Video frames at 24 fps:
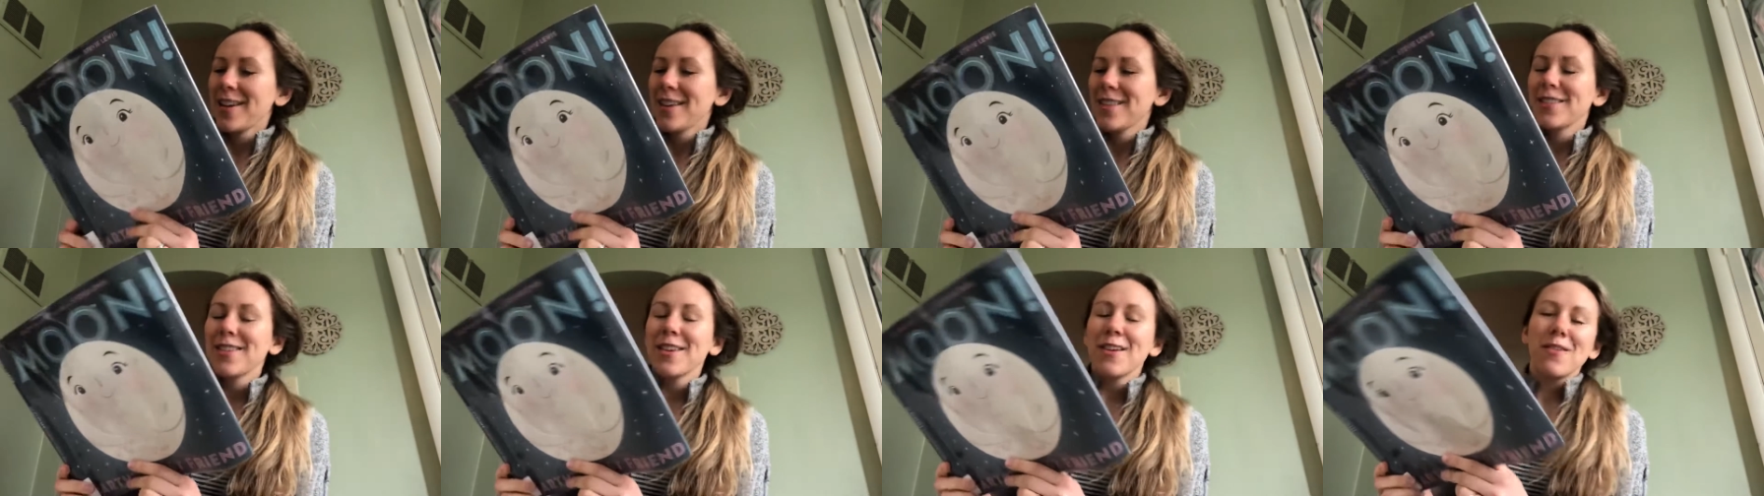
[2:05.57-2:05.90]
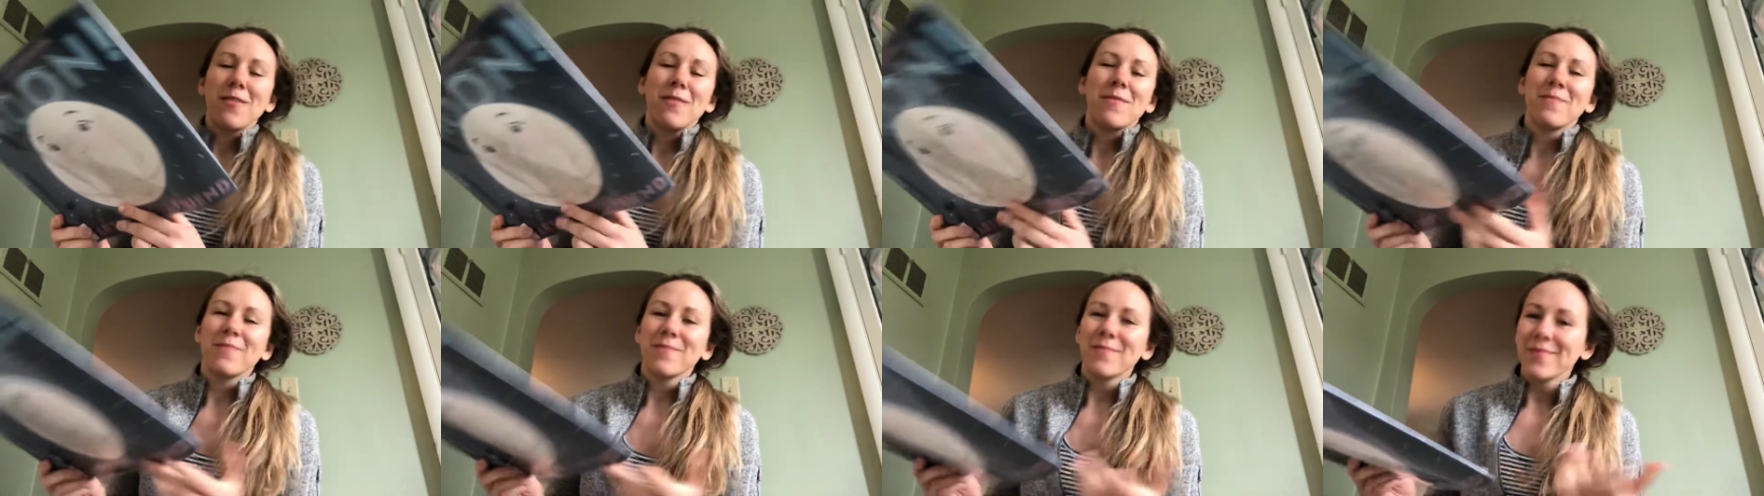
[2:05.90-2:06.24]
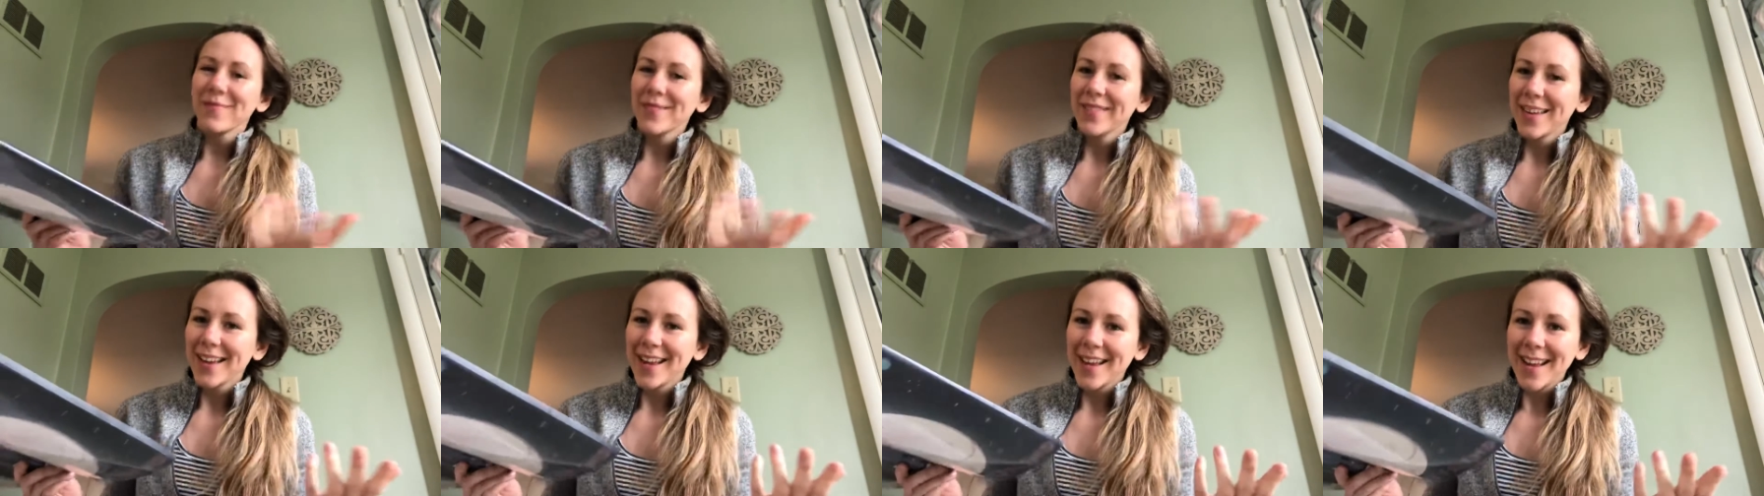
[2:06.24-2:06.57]
So
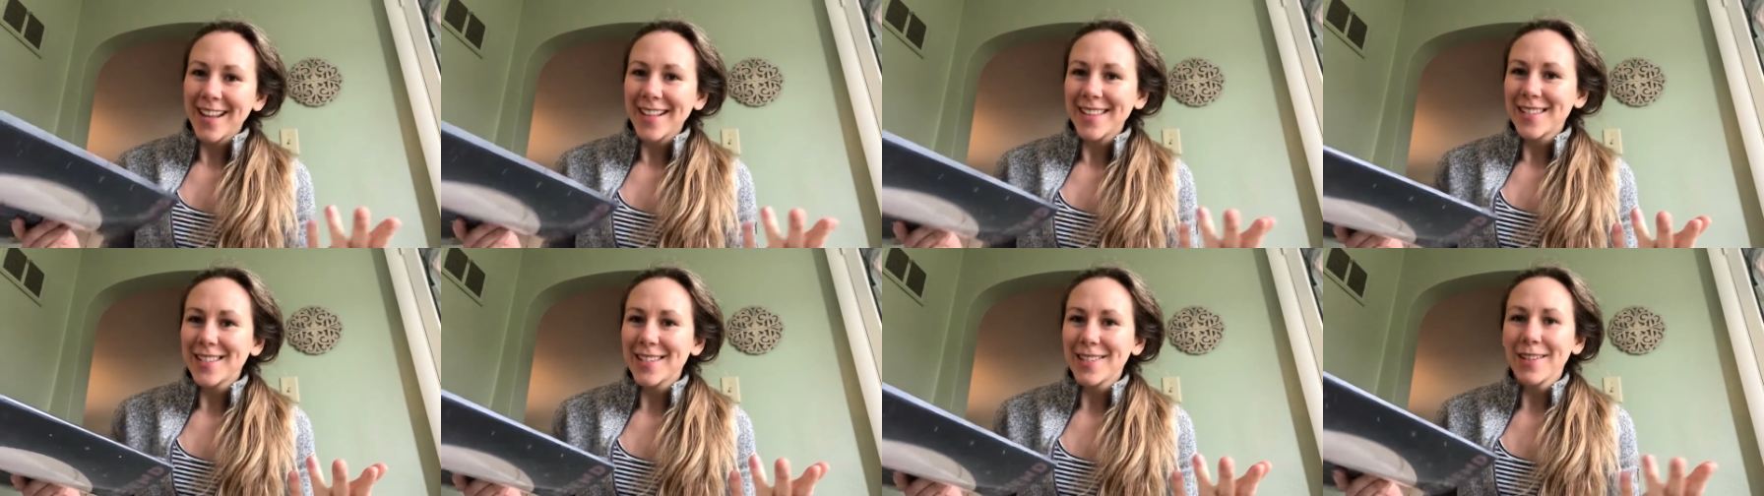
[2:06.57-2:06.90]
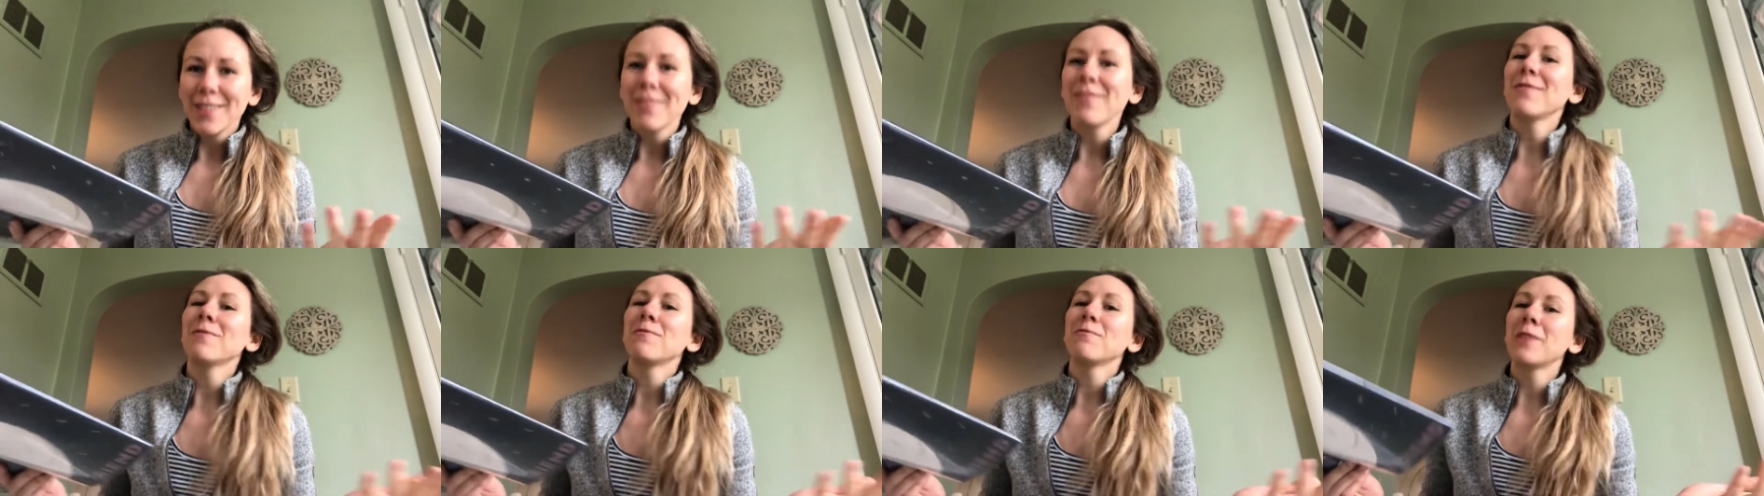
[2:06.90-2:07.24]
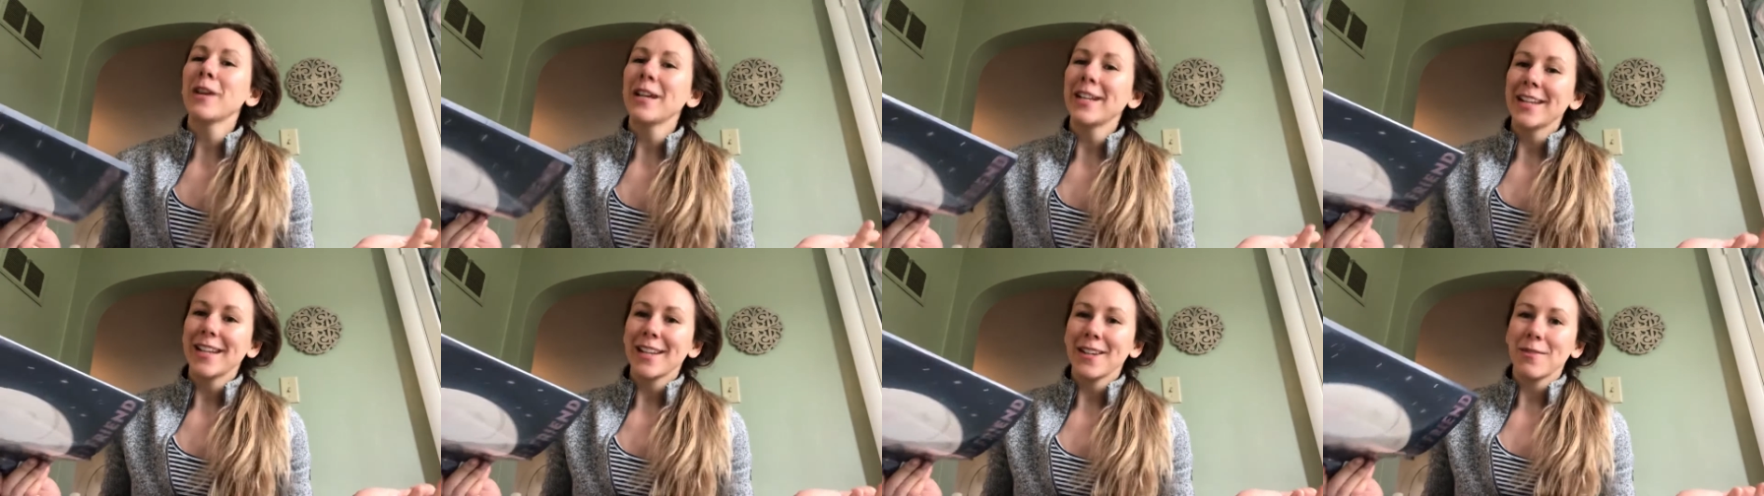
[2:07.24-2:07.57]
it's
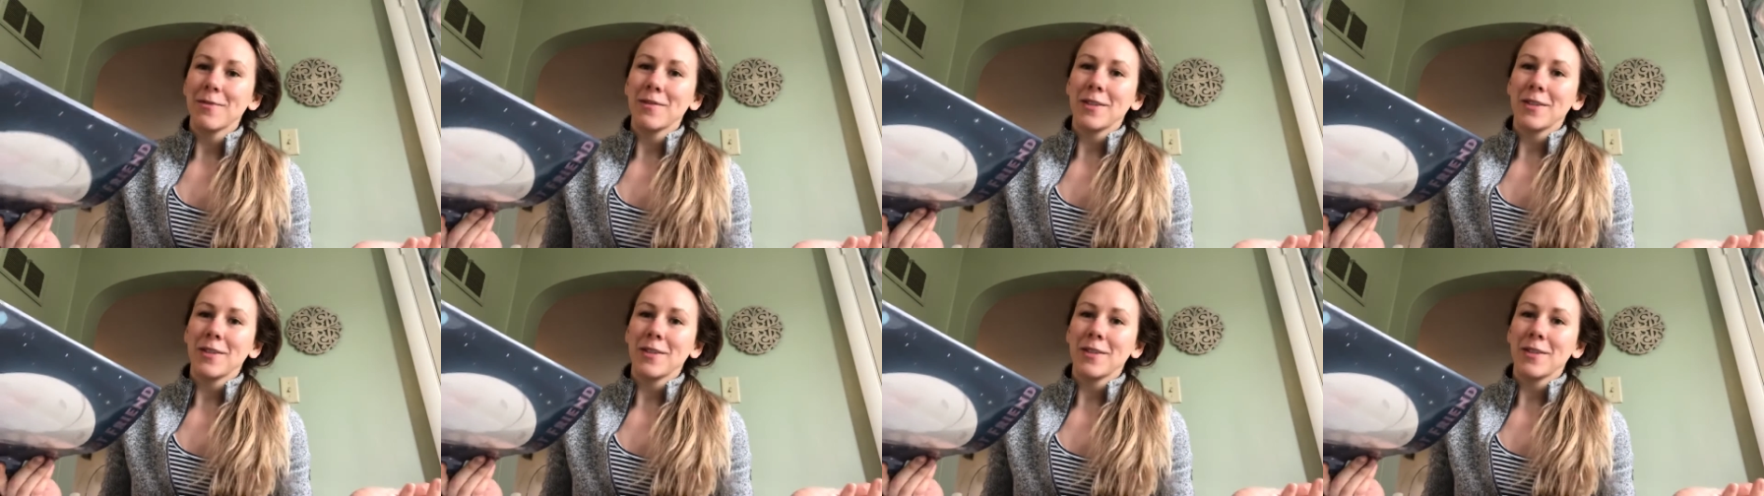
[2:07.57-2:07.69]
written in a